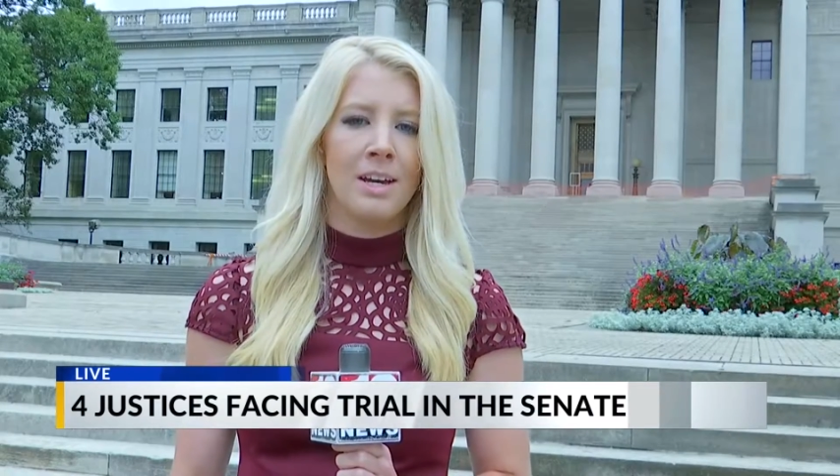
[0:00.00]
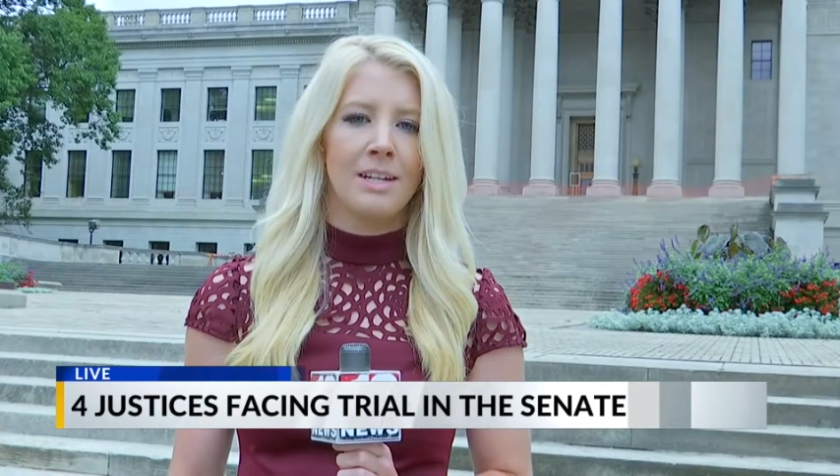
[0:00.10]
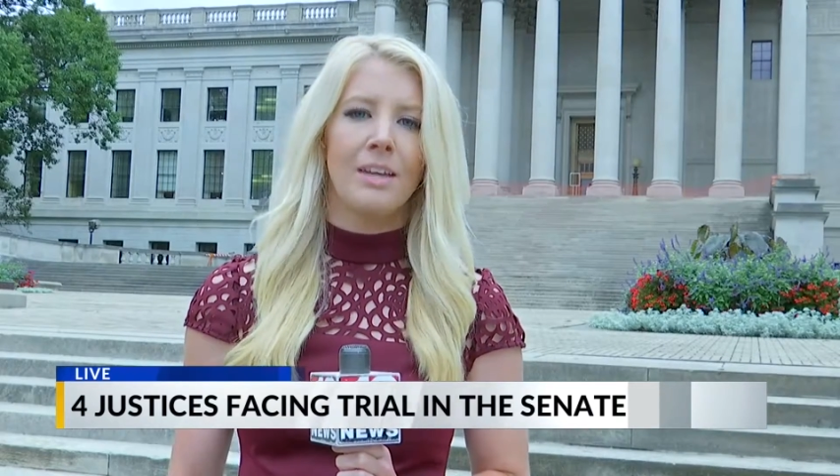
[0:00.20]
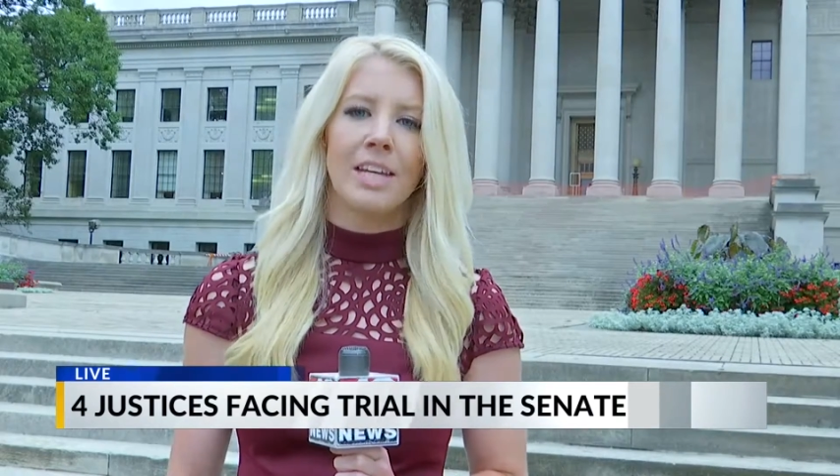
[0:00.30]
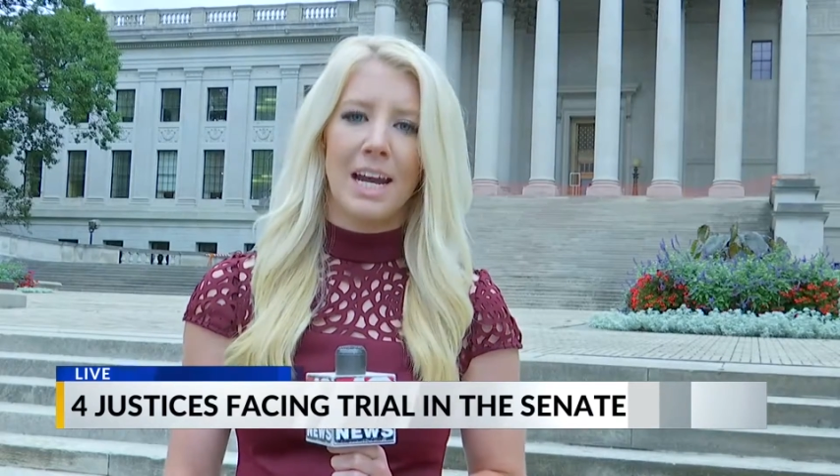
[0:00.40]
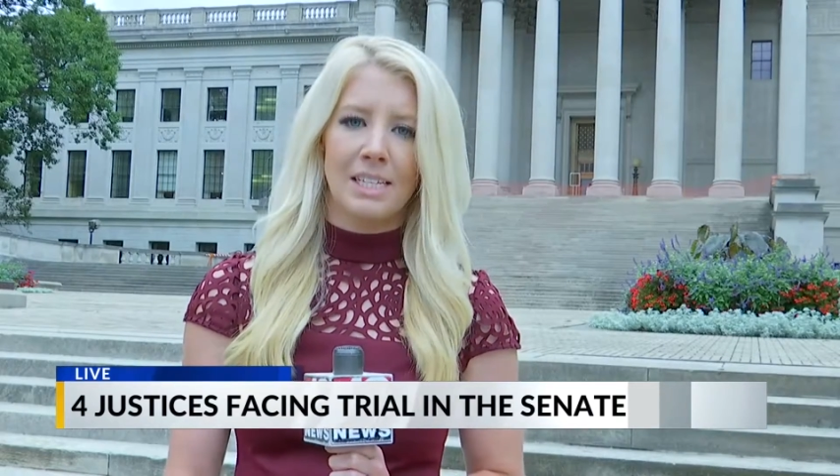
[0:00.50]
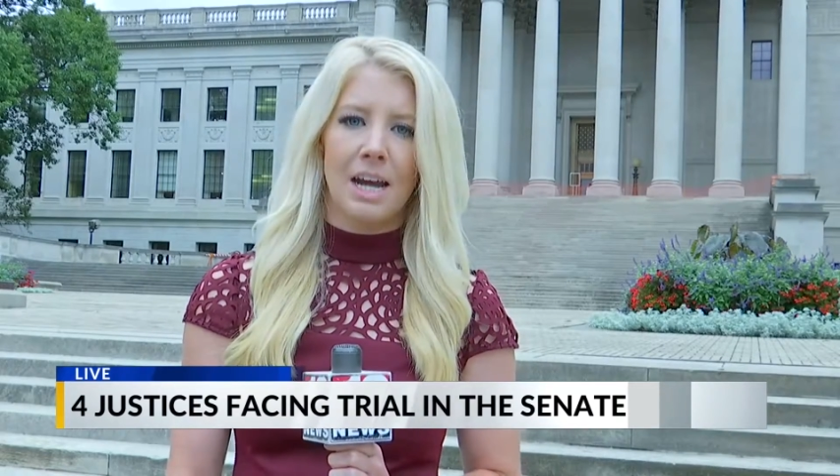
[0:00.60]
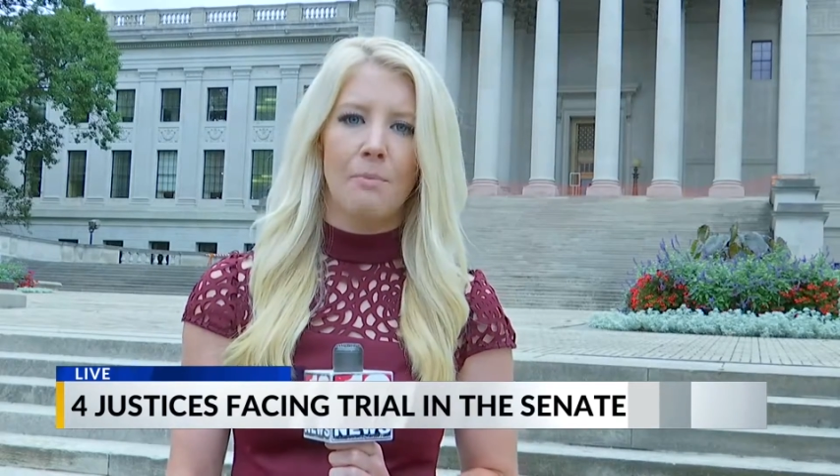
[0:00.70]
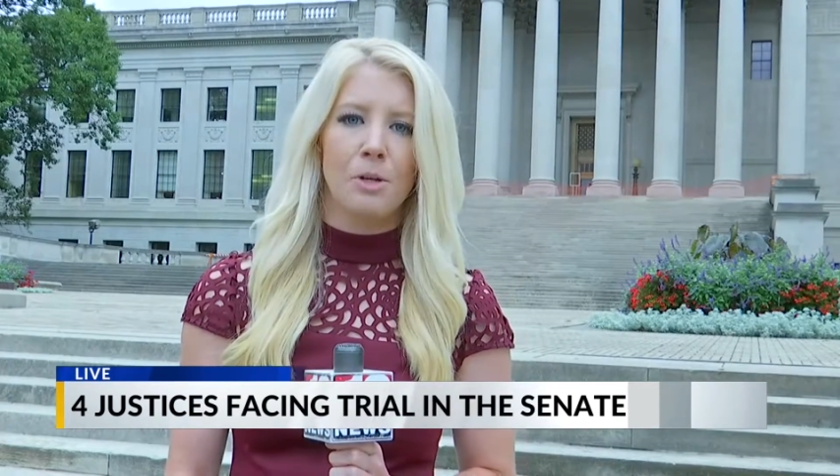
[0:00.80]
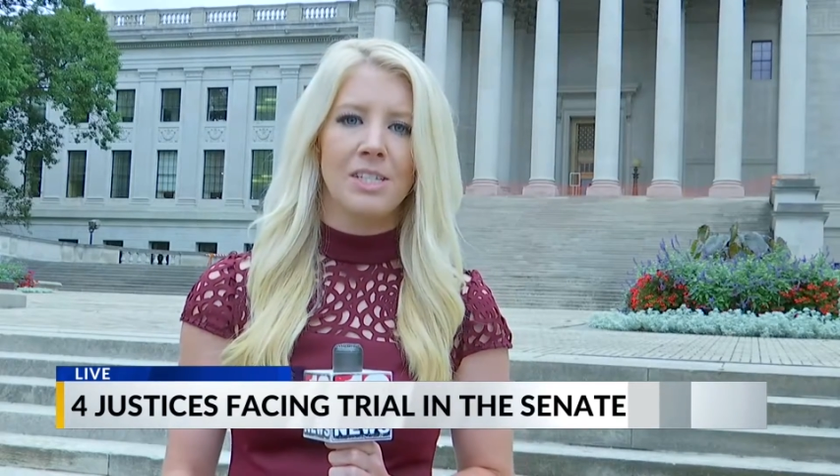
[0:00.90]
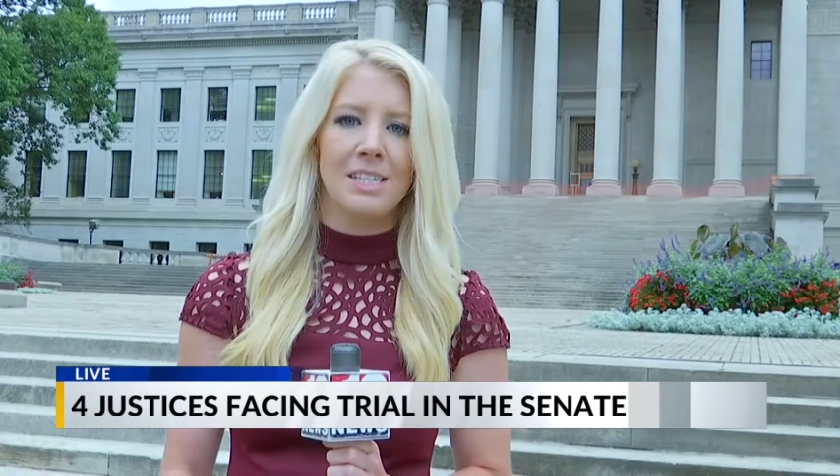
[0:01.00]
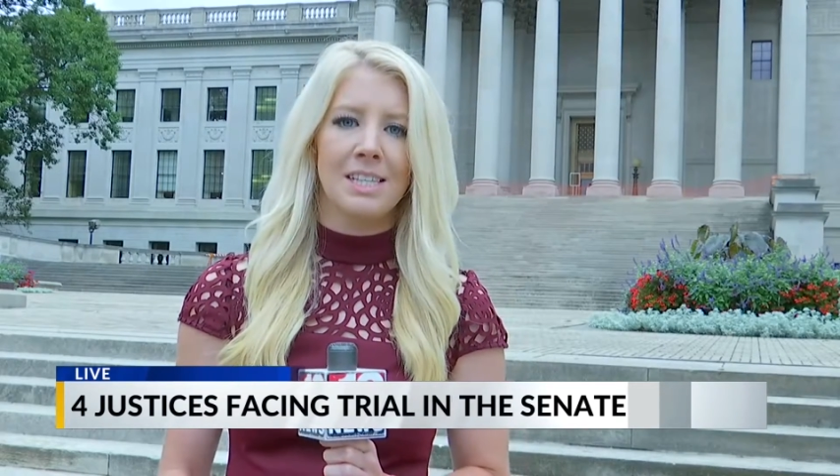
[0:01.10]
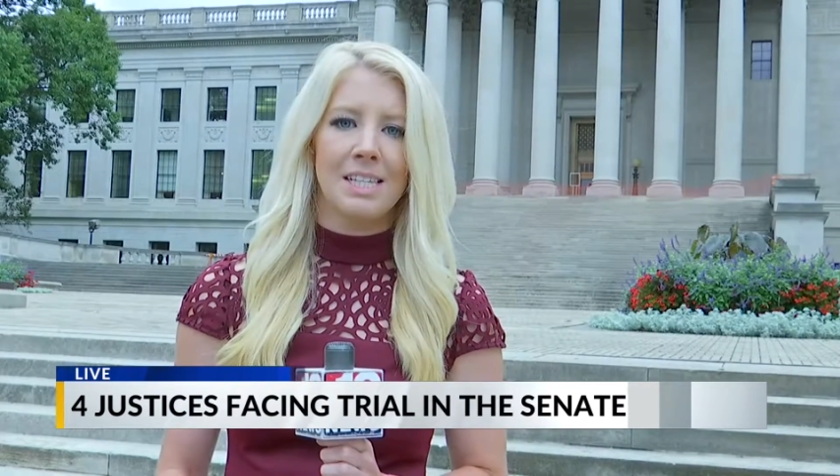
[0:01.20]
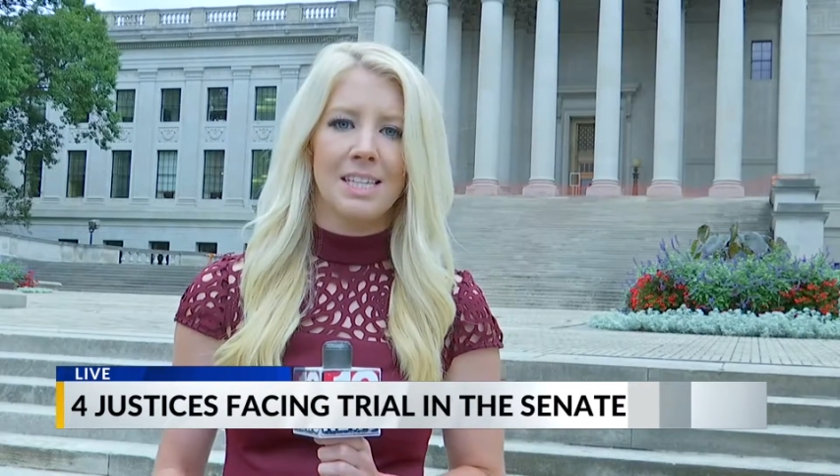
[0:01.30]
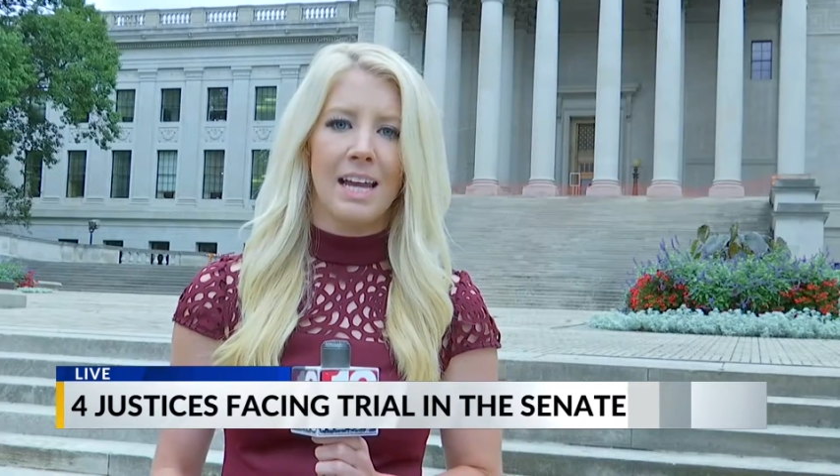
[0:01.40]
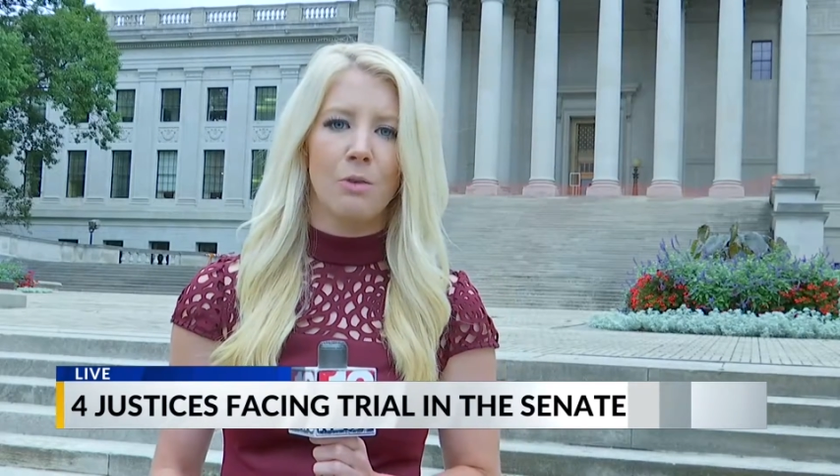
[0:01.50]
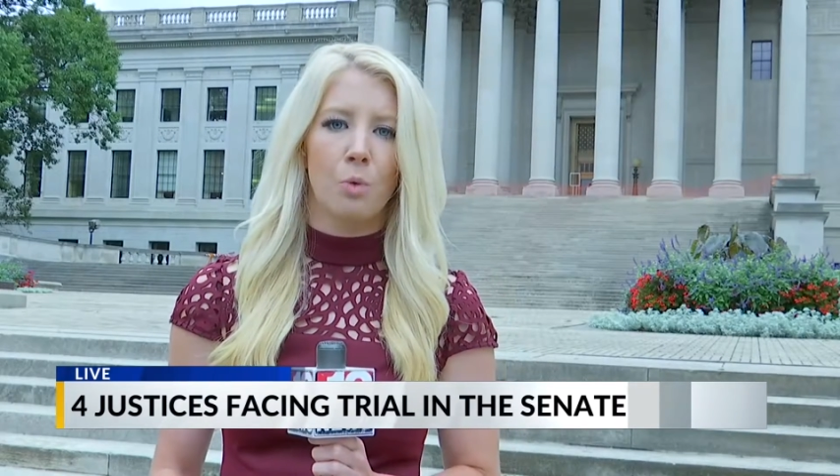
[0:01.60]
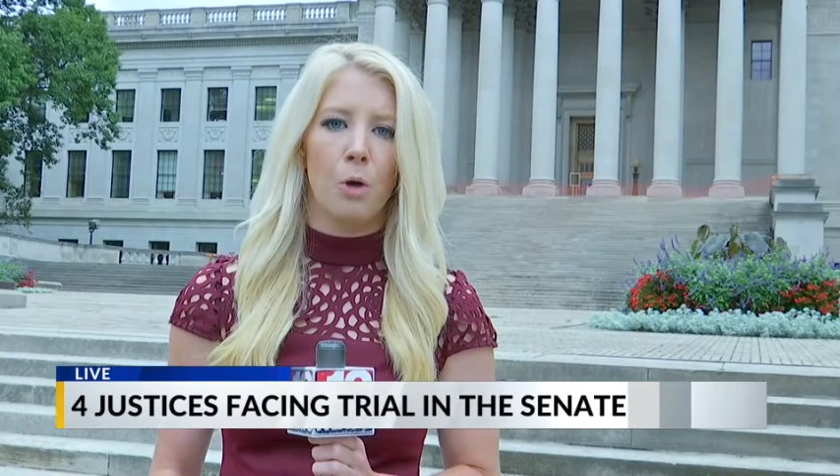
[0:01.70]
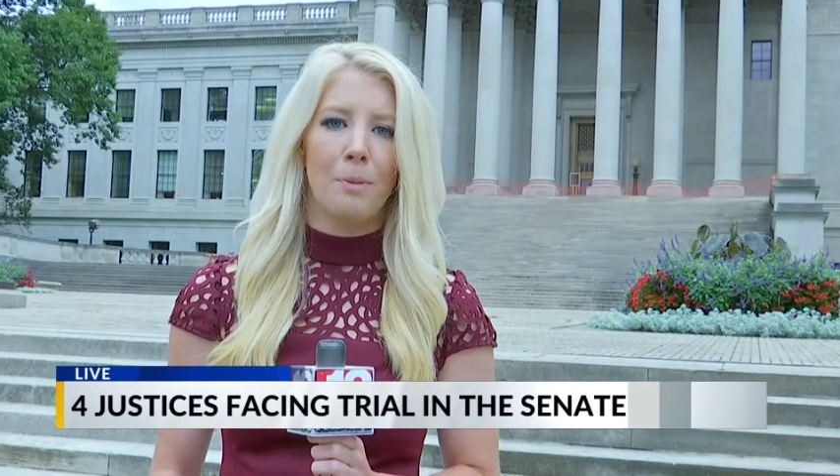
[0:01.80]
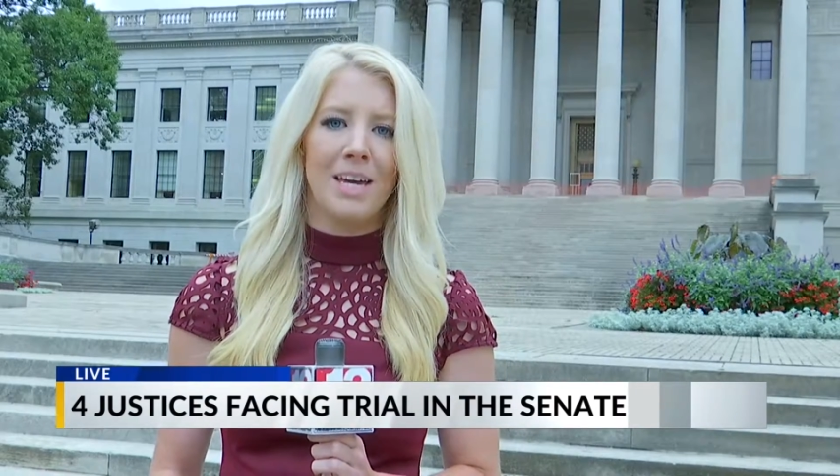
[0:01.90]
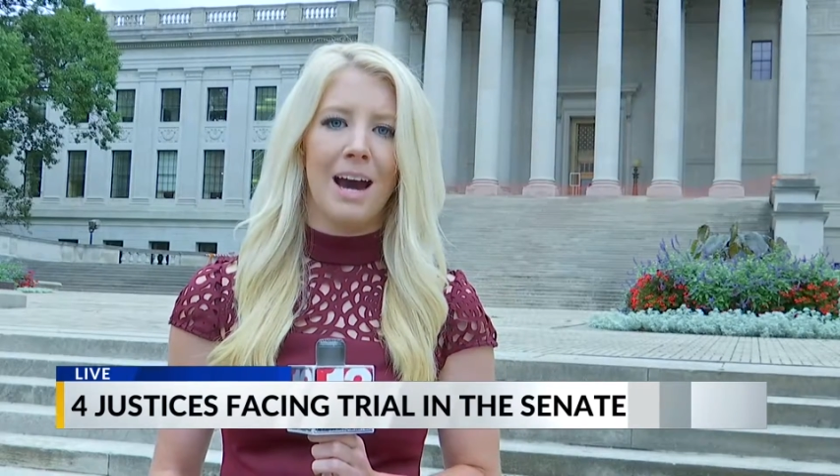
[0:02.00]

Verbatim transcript: Now, the next time we see the Senate will be